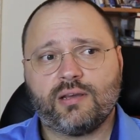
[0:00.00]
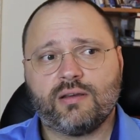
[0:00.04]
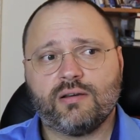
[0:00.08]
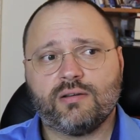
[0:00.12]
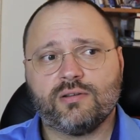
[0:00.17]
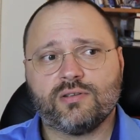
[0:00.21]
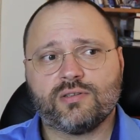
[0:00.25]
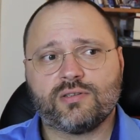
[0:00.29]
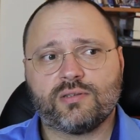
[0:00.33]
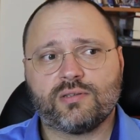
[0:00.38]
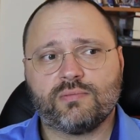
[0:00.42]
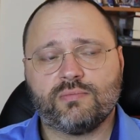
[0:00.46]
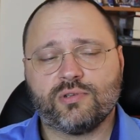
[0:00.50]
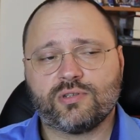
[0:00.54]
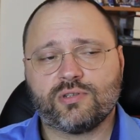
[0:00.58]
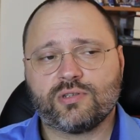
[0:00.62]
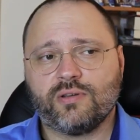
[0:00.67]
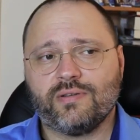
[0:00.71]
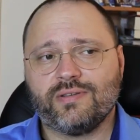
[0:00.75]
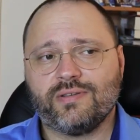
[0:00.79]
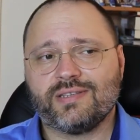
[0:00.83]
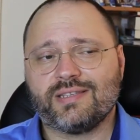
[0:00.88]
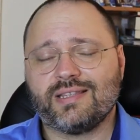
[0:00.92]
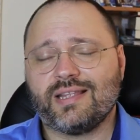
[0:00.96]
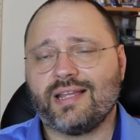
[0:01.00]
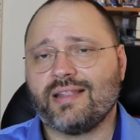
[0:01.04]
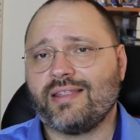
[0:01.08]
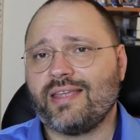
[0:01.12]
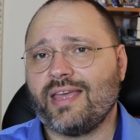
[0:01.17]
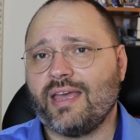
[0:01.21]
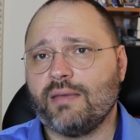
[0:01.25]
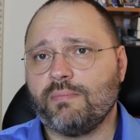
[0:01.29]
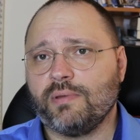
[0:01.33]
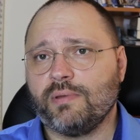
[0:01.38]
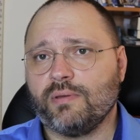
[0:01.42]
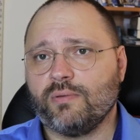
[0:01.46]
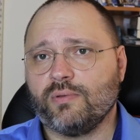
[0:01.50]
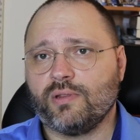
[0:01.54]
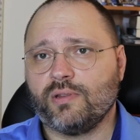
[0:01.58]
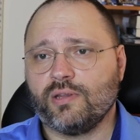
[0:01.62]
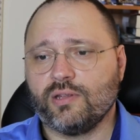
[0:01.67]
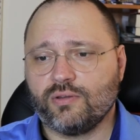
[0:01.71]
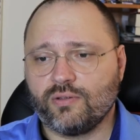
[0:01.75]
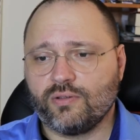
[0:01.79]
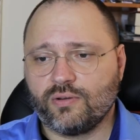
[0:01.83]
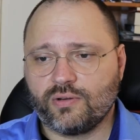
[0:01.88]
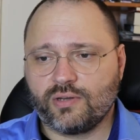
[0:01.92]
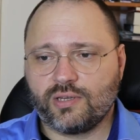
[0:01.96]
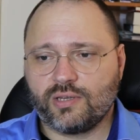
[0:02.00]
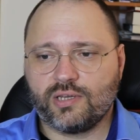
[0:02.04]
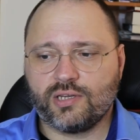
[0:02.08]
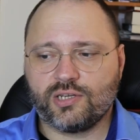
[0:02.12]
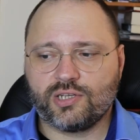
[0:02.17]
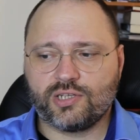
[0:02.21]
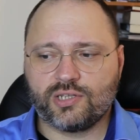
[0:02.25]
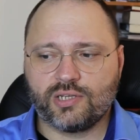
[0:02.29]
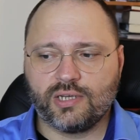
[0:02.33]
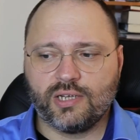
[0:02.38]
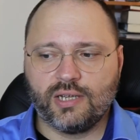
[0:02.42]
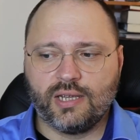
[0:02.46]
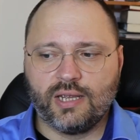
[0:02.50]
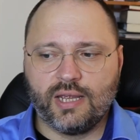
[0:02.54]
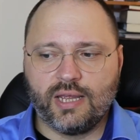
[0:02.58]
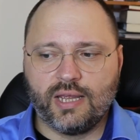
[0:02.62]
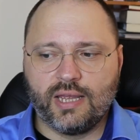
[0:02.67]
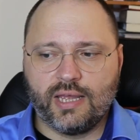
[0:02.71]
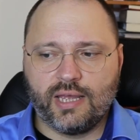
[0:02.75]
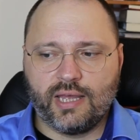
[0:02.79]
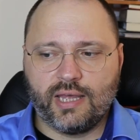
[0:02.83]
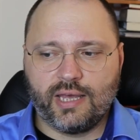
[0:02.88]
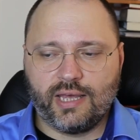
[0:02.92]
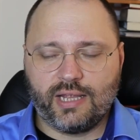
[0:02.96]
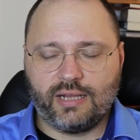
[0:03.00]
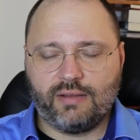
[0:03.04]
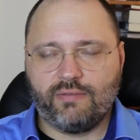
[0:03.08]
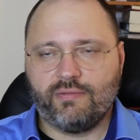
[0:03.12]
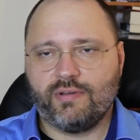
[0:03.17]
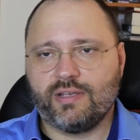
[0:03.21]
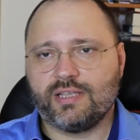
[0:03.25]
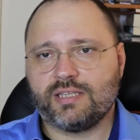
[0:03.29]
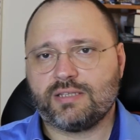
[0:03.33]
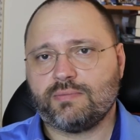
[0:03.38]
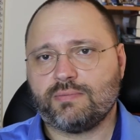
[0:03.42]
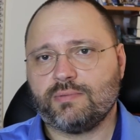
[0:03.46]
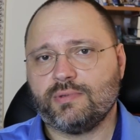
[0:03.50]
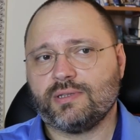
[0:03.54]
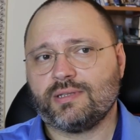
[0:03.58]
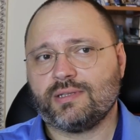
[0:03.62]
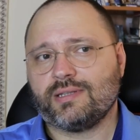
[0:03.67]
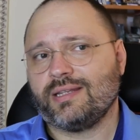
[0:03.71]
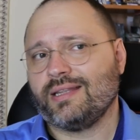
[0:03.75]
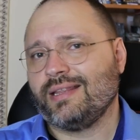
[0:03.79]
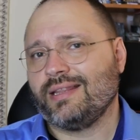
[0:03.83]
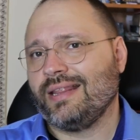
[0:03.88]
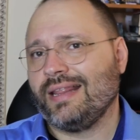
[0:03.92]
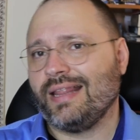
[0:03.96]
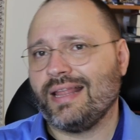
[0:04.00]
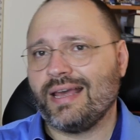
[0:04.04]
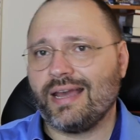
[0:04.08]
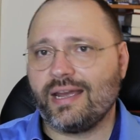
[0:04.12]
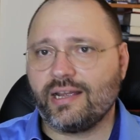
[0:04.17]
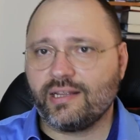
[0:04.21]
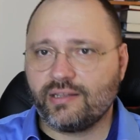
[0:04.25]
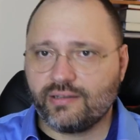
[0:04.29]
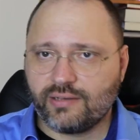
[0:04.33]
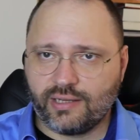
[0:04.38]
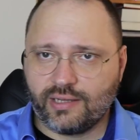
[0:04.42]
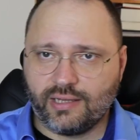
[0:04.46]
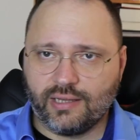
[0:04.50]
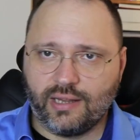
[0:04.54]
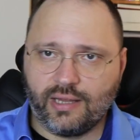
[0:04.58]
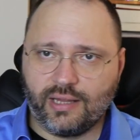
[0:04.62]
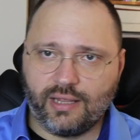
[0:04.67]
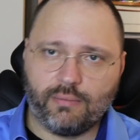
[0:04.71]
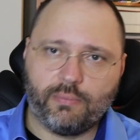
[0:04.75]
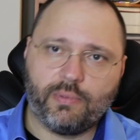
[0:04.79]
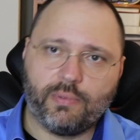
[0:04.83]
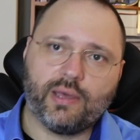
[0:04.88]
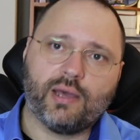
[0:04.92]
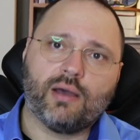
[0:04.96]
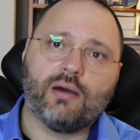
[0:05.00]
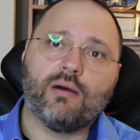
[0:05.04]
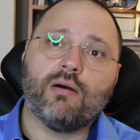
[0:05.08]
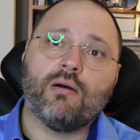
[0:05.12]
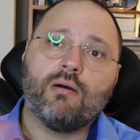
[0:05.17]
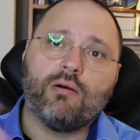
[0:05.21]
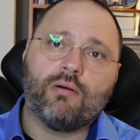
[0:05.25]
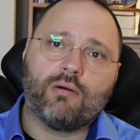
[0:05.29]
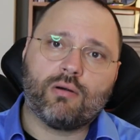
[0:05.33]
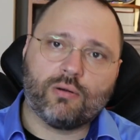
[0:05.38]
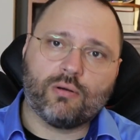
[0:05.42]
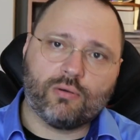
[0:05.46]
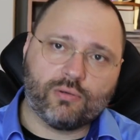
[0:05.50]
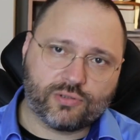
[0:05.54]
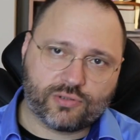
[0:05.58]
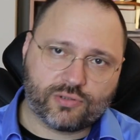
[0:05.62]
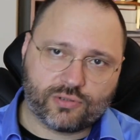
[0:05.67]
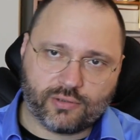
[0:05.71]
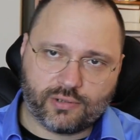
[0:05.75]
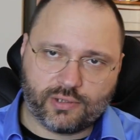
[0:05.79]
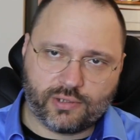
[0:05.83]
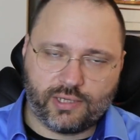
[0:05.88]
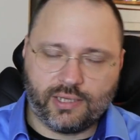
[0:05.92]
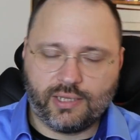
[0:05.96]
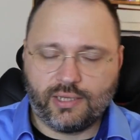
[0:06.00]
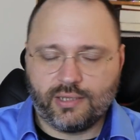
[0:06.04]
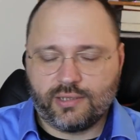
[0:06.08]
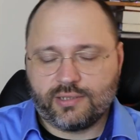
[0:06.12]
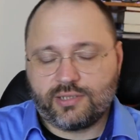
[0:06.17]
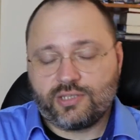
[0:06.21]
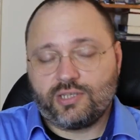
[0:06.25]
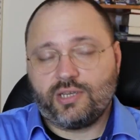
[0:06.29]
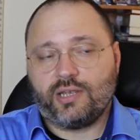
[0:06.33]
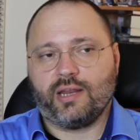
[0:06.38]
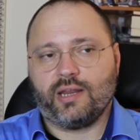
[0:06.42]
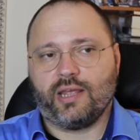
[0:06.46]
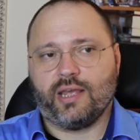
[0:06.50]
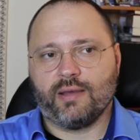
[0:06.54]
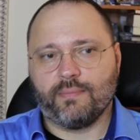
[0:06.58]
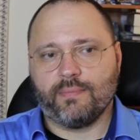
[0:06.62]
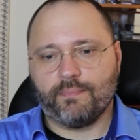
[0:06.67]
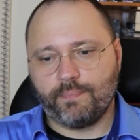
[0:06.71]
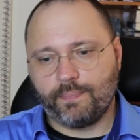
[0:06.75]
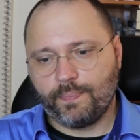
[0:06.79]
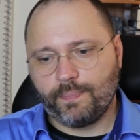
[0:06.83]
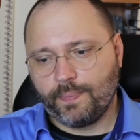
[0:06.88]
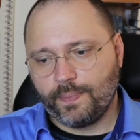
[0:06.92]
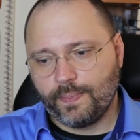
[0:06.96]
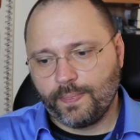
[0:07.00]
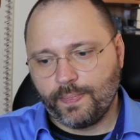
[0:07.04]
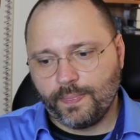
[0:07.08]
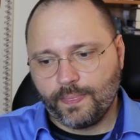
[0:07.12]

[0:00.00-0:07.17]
because Moscow is not happy with the Turkish advancement neither in Libya or also in Syria.